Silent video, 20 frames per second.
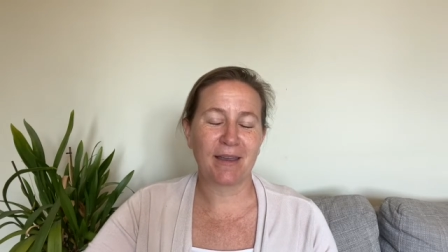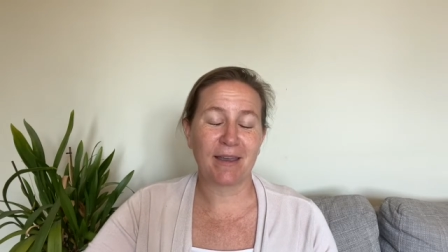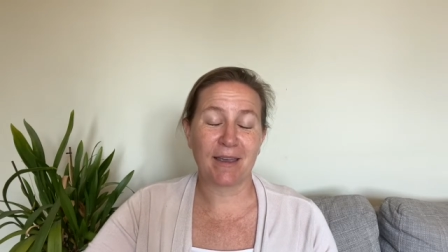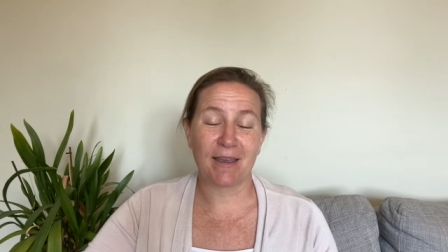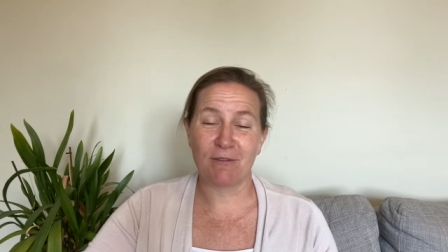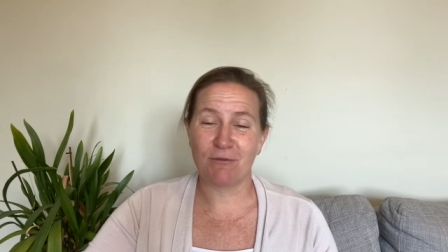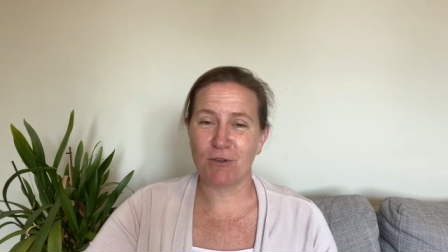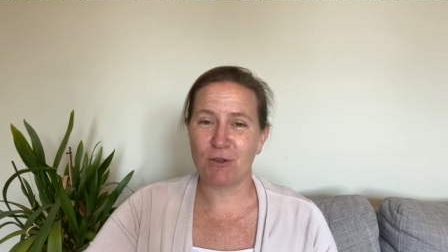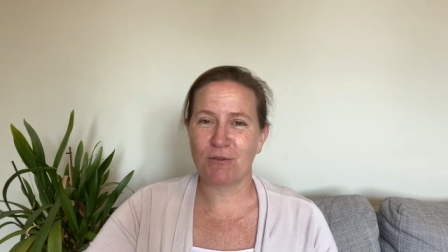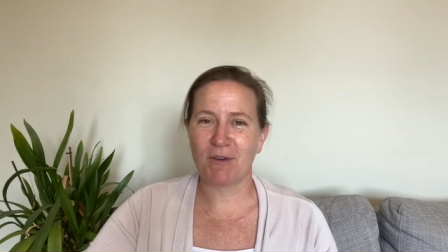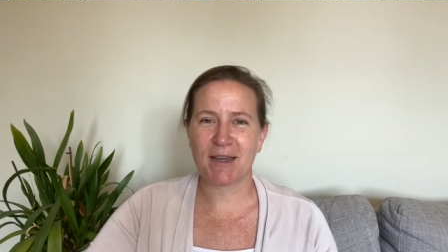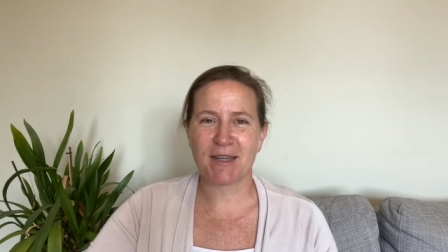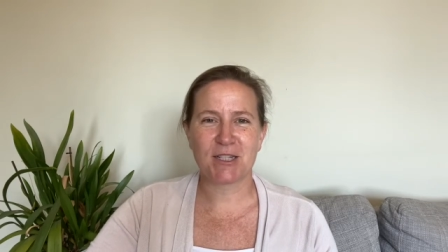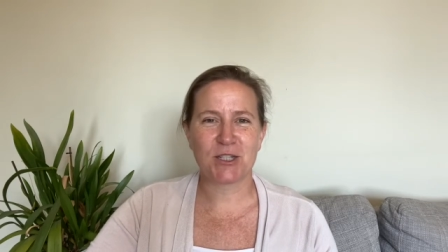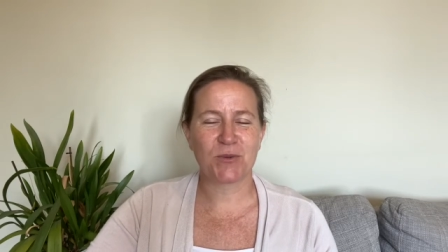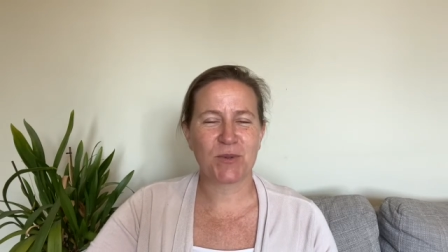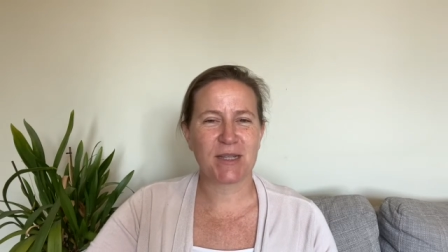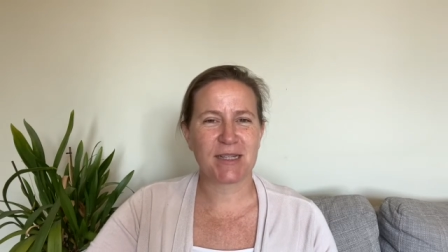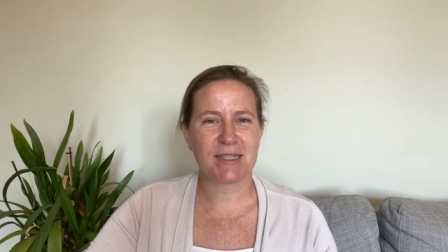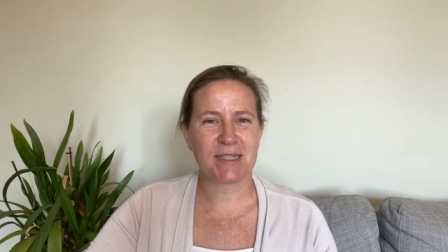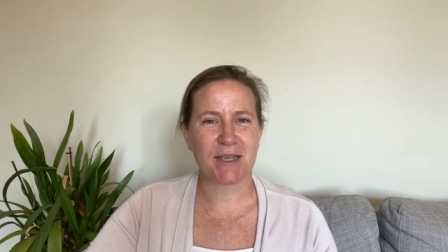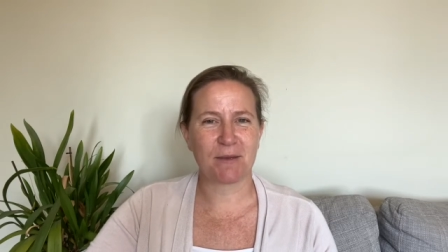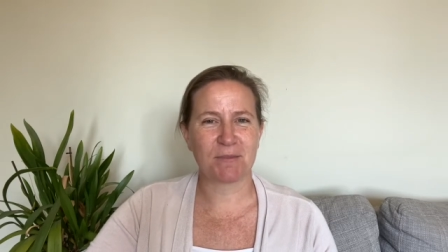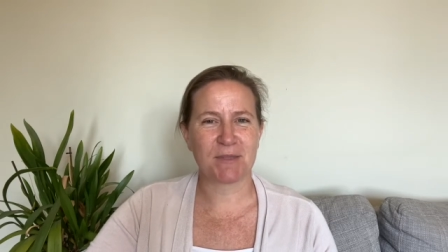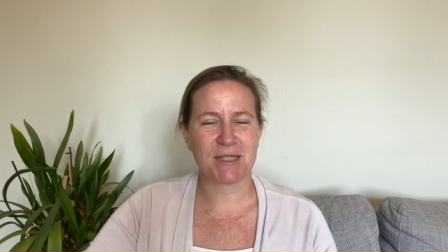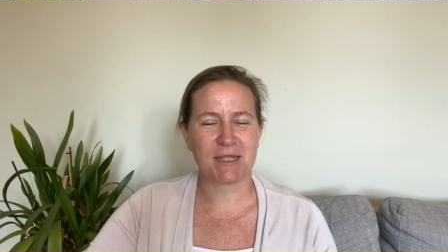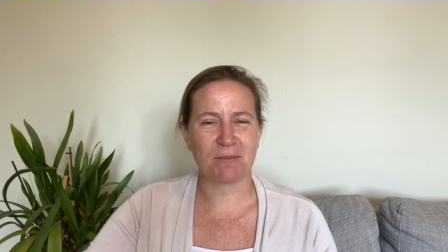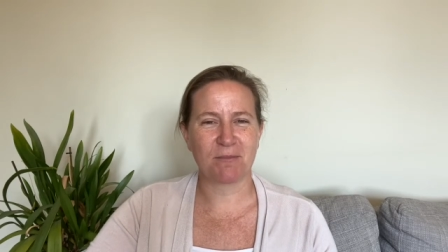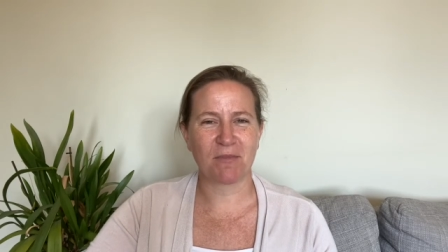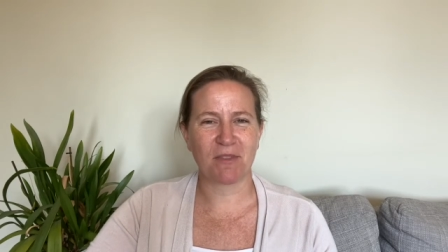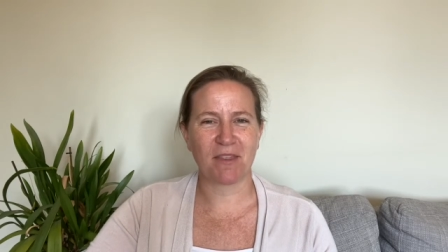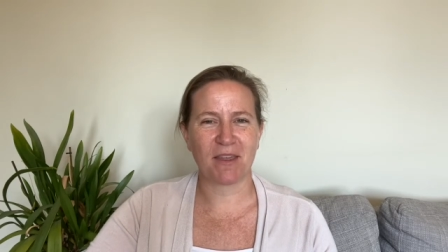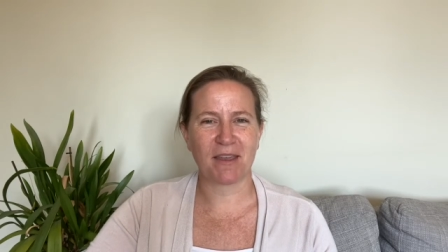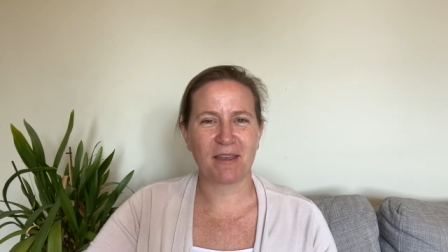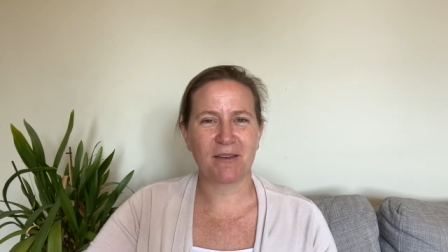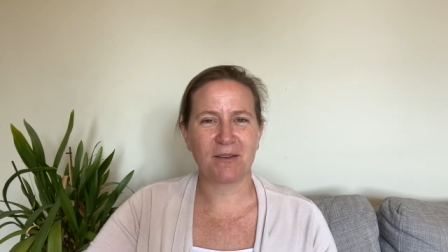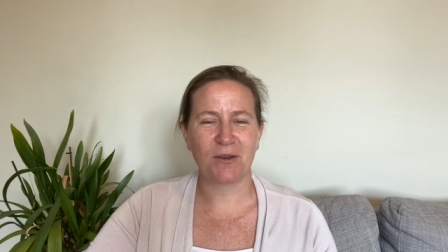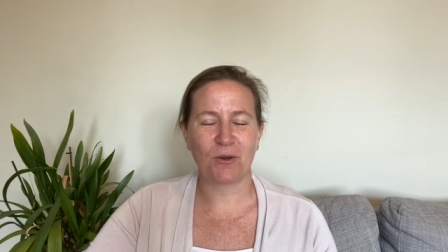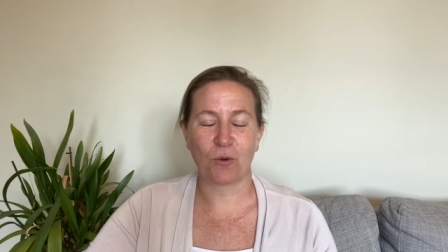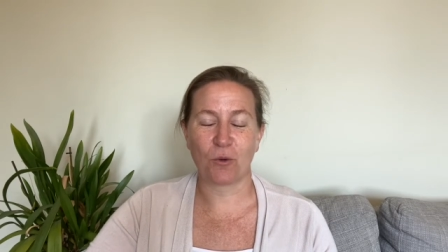if you've had to accept something